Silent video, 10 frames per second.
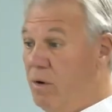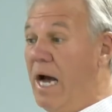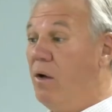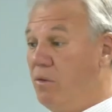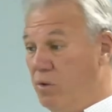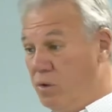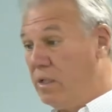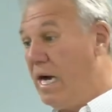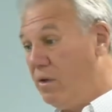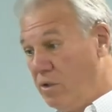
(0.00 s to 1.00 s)
throughout
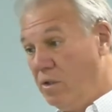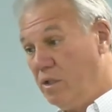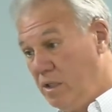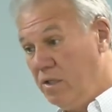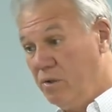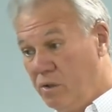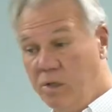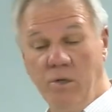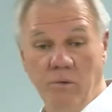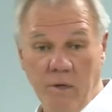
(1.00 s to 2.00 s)
those thousands of
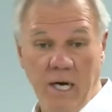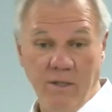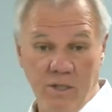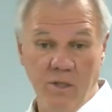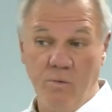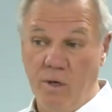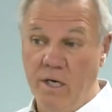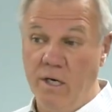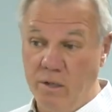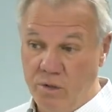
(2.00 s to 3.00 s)
years, too, not just
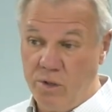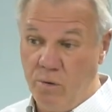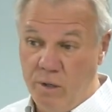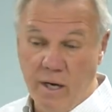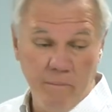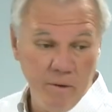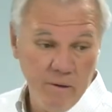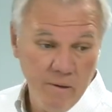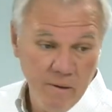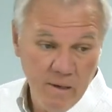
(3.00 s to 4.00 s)
when Hitler showed up.
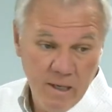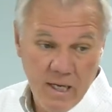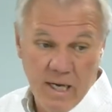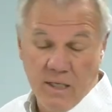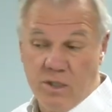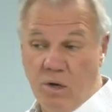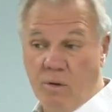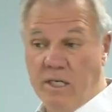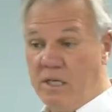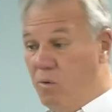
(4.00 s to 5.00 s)
And
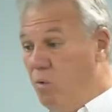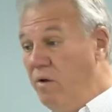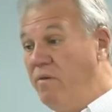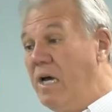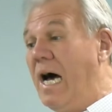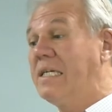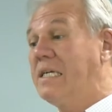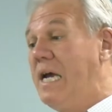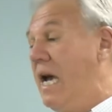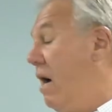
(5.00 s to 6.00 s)
so they said, we've
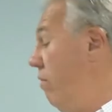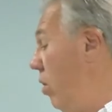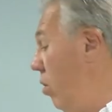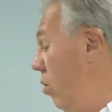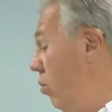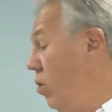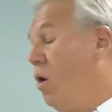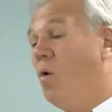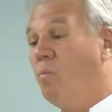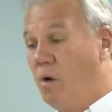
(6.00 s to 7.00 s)
got to have our own
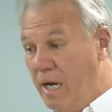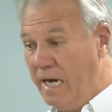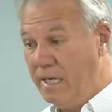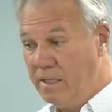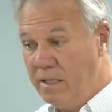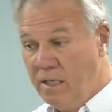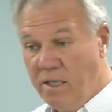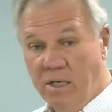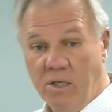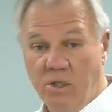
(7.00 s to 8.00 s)
homeland
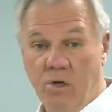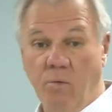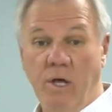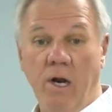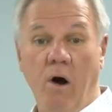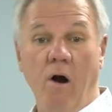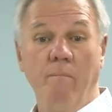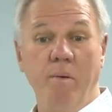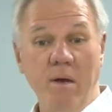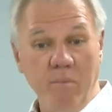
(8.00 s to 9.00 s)
so that
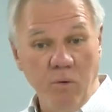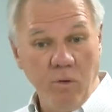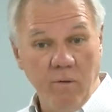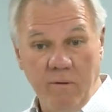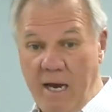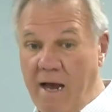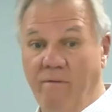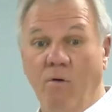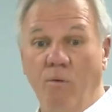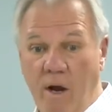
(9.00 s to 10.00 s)
our people
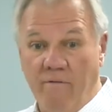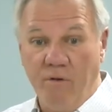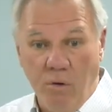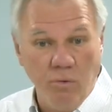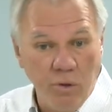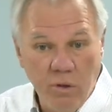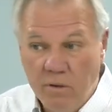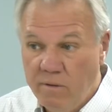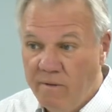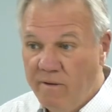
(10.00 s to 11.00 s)
have a
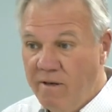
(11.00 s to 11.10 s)
refuge.